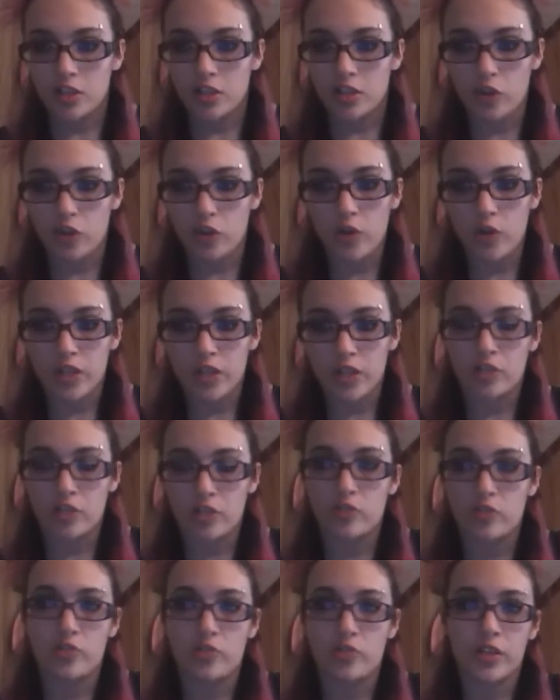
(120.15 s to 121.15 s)
No need
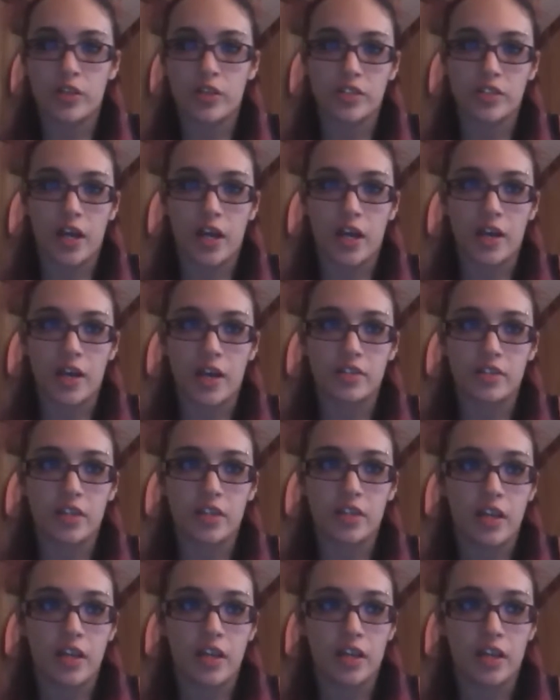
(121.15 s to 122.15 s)
to criticize
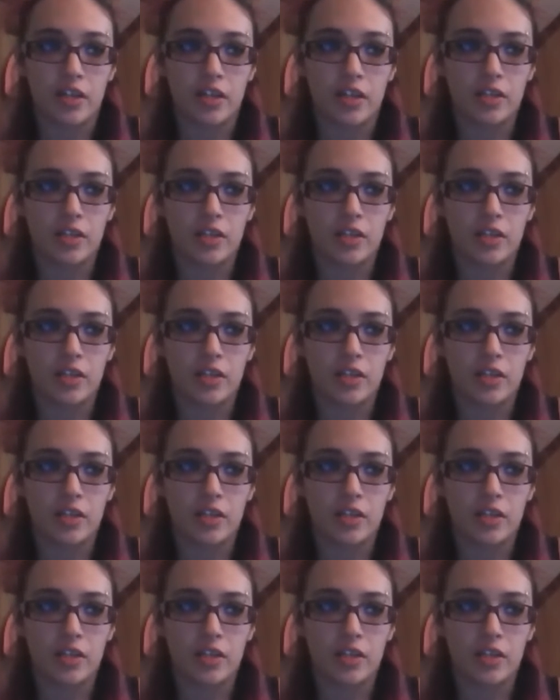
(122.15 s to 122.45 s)
and